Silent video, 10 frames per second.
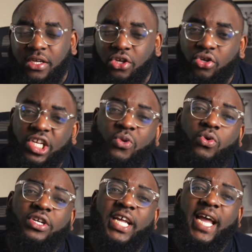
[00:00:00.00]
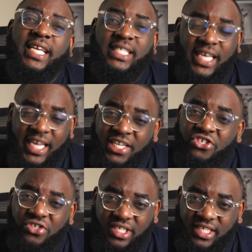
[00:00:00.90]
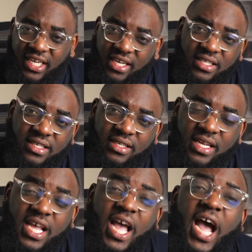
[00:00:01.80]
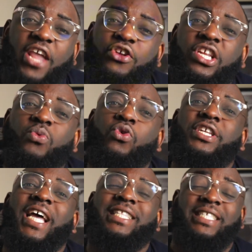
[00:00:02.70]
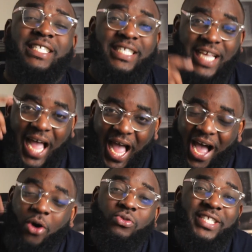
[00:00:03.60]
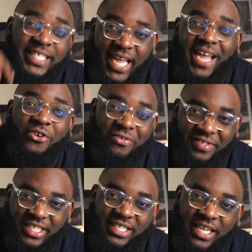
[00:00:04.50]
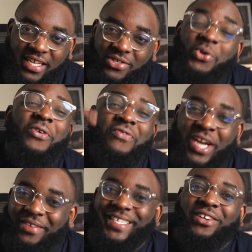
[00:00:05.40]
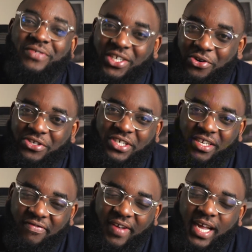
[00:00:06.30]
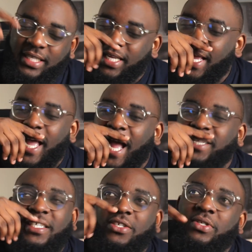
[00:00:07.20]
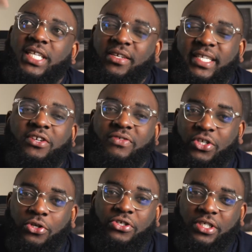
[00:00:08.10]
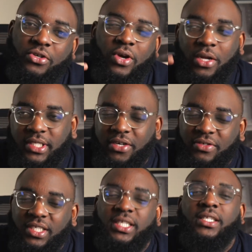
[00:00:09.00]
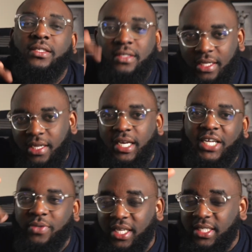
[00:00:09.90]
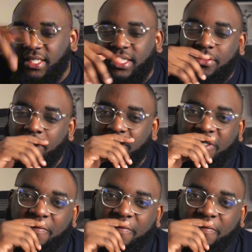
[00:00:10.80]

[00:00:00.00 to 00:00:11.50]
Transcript: You need one that is intrastate, and you need one that is outside of the state, or even outside of the country, in fact. Actually, no, it's outside of the country, not outside of the state. That's where interstate comes in.